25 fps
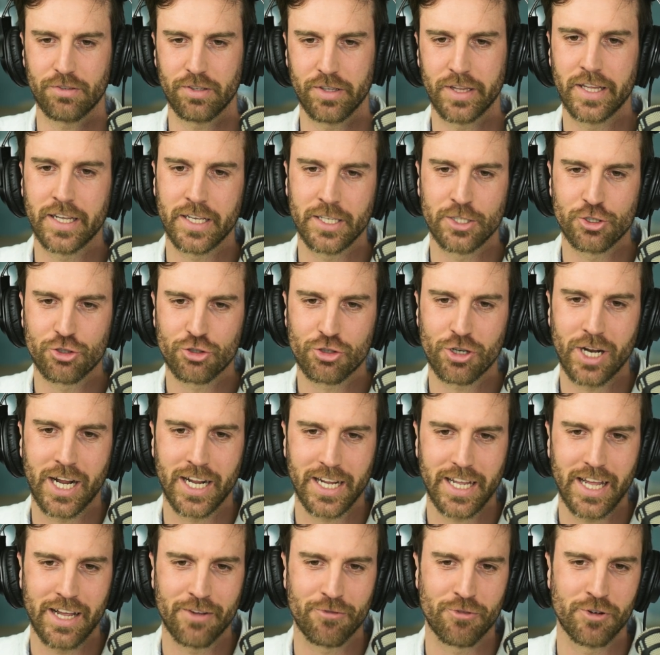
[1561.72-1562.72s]
so they can
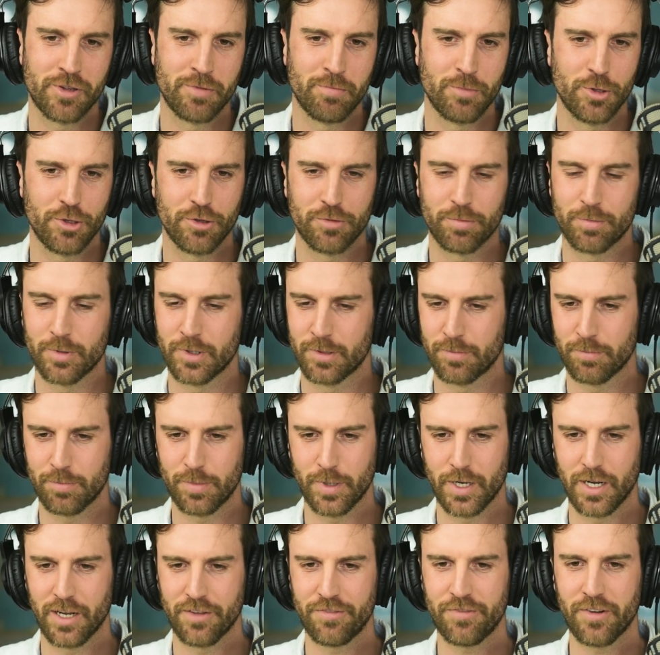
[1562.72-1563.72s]
track every movement.
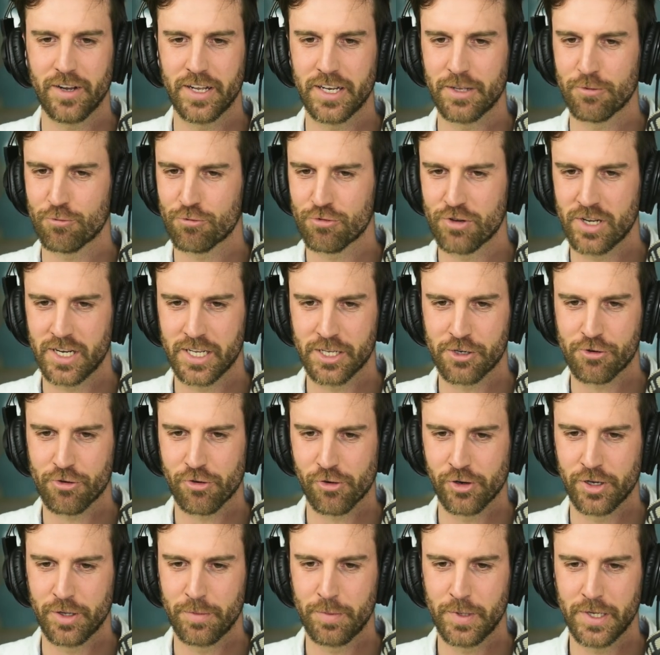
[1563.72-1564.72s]
But I find it really
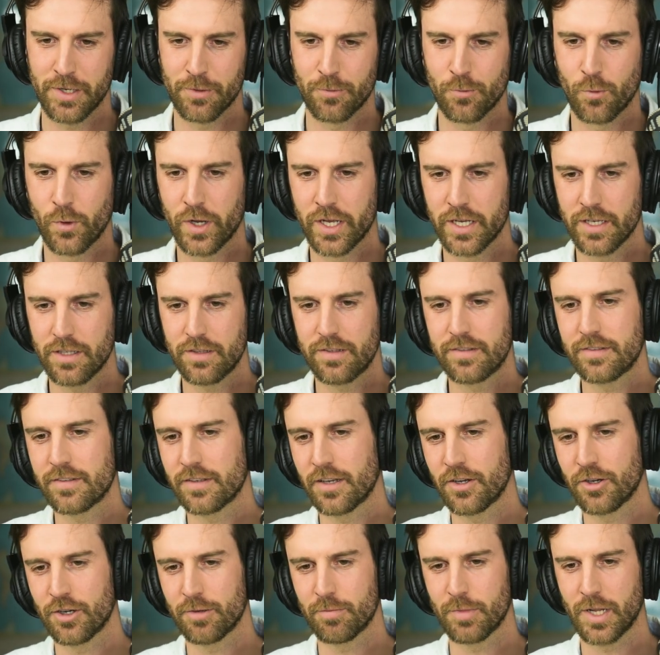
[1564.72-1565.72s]
creepy and weird,
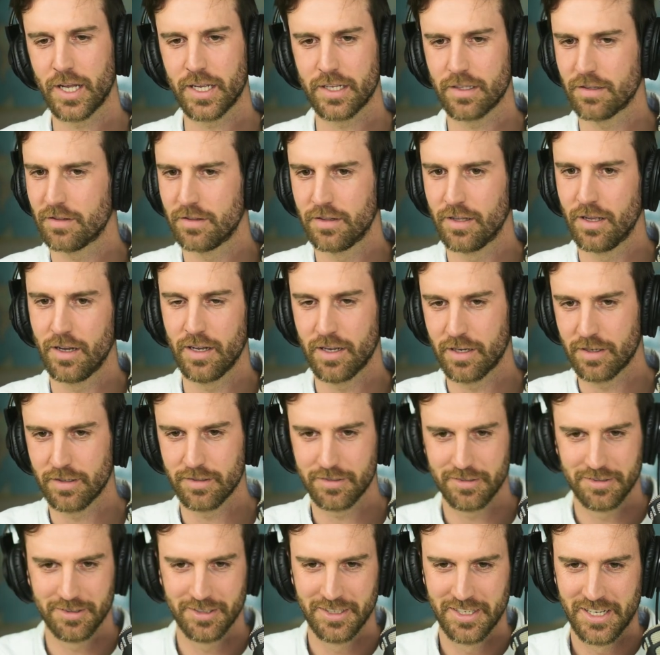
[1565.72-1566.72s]
so I'm like, no,
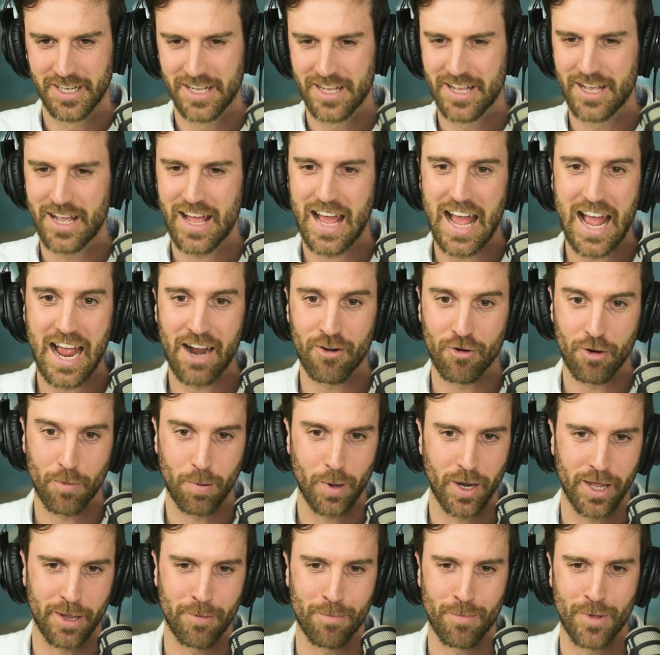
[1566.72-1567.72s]

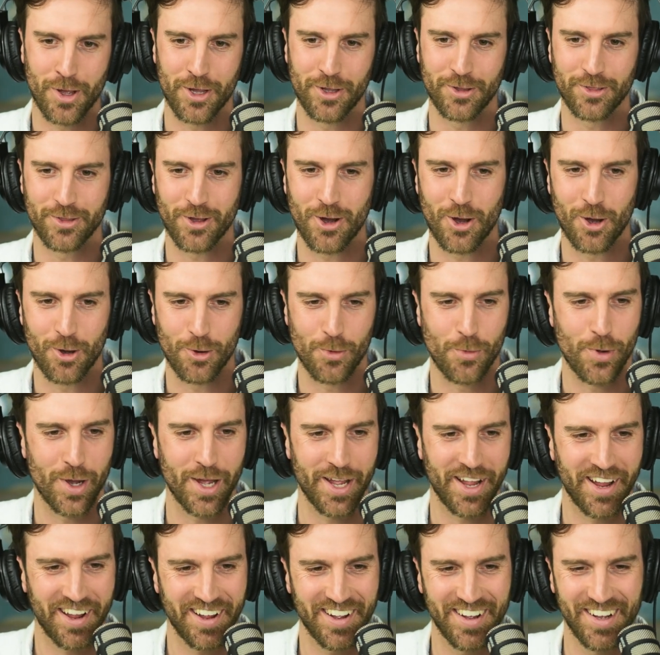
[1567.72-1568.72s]
aeroplane mode the whole
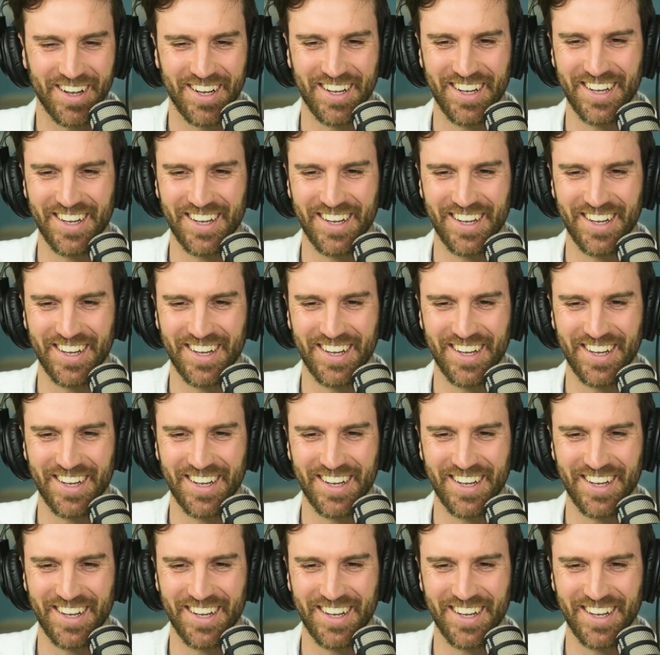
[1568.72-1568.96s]
way.